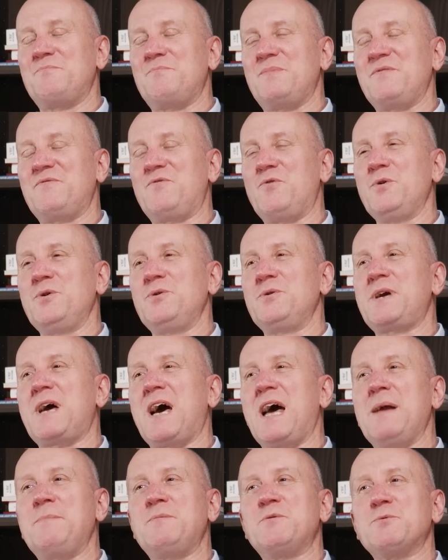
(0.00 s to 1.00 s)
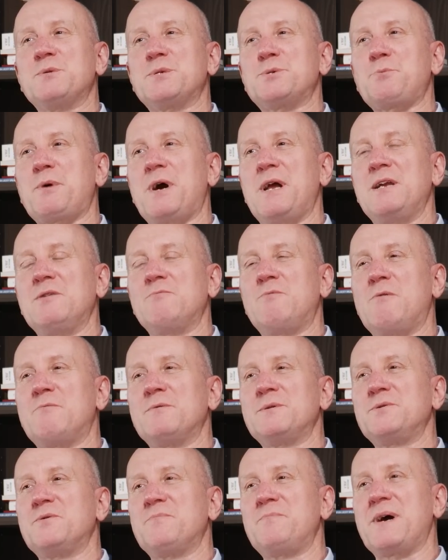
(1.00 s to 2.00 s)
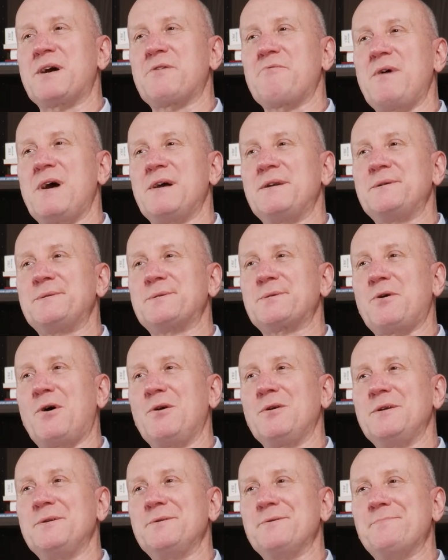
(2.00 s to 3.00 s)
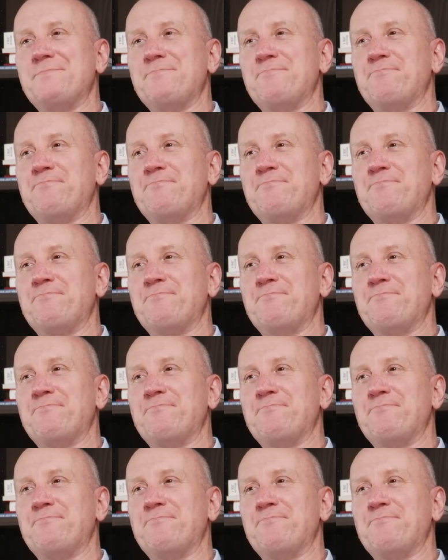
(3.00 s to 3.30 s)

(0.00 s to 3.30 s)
Before you came to Australia, what was your background in Scotland?